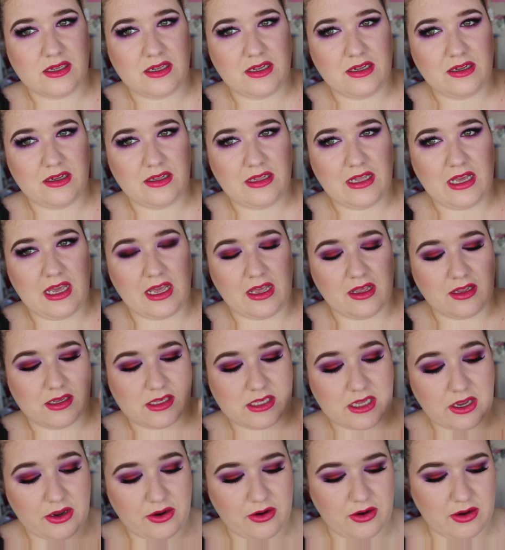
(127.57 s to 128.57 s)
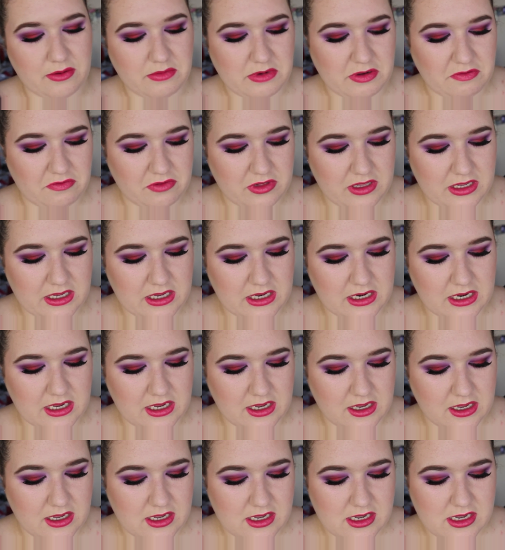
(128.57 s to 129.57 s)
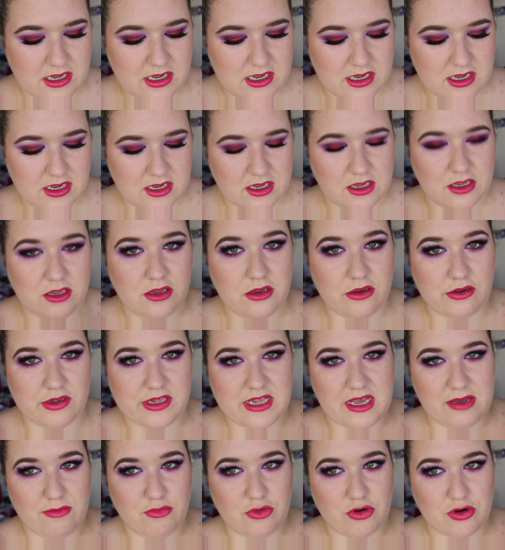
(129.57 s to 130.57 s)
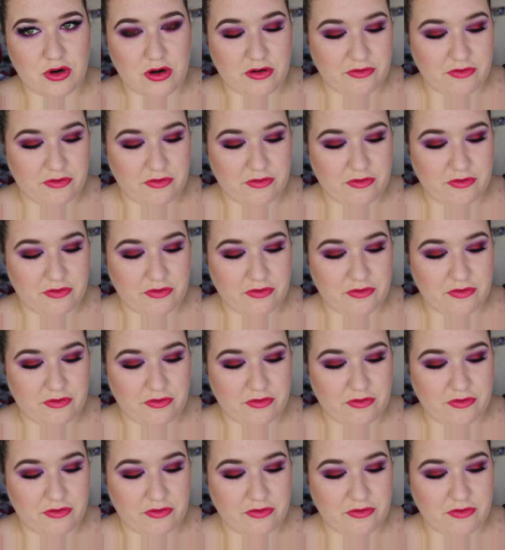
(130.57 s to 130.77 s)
Look at that. So I'm definitely gonna use that more